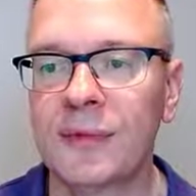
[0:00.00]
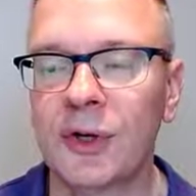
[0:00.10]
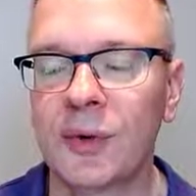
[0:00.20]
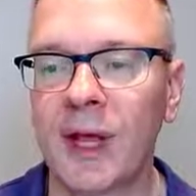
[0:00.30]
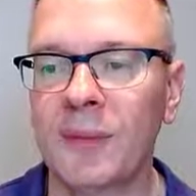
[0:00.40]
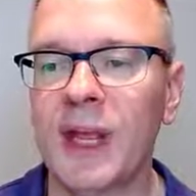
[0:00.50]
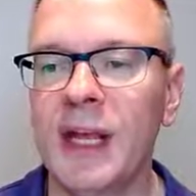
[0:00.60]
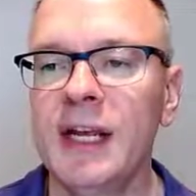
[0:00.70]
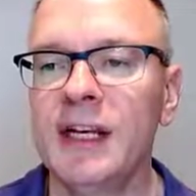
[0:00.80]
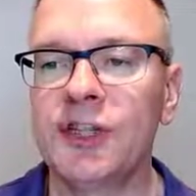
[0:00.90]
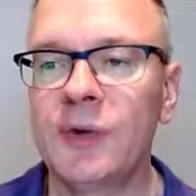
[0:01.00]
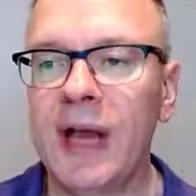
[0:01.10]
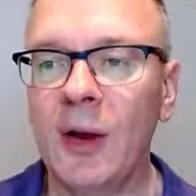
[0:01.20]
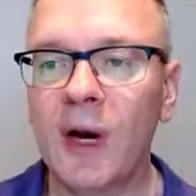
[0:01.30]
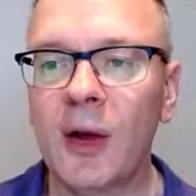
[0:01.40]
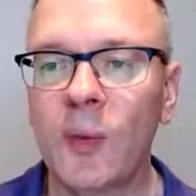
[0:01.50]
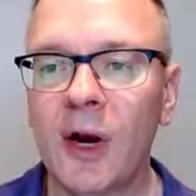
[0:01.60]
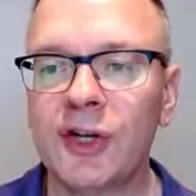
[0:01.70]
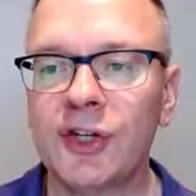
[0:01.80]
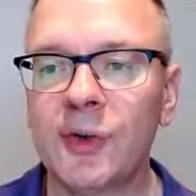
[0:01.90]
Okay, so now what I want
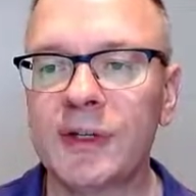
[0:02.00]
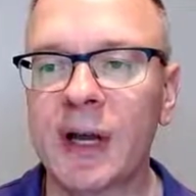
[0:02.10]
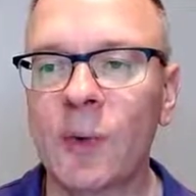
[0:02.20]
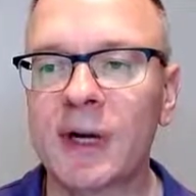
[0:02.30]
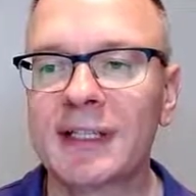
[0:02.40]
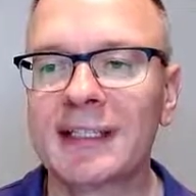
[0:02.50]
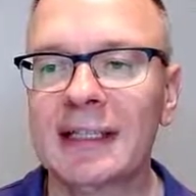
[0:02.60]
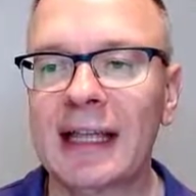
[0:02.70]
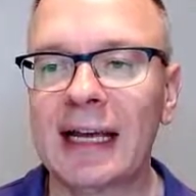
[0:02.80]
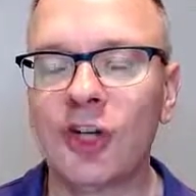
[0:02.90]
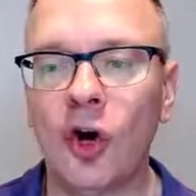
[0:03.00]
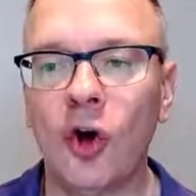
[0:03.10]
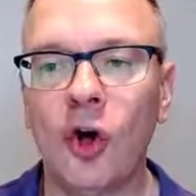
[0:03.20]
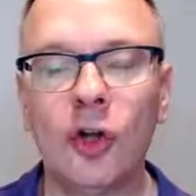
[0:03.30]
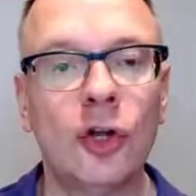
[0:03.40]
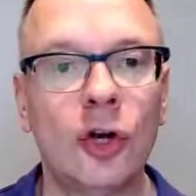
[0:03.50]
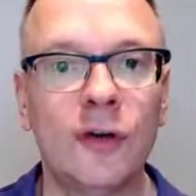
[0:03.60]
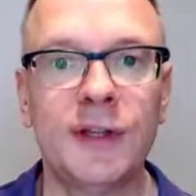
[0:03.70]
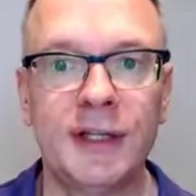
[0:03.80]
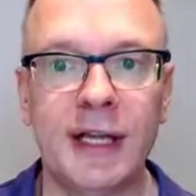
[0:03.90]
to do is I want to select all
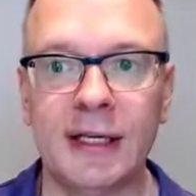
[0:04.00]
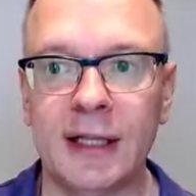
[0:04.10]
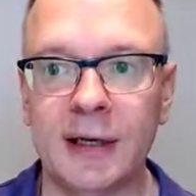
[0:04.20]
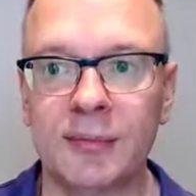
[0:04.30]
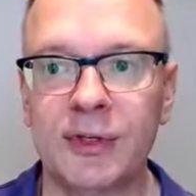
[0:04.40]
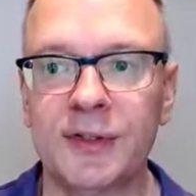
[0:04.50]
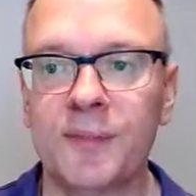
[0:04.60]
of the data labels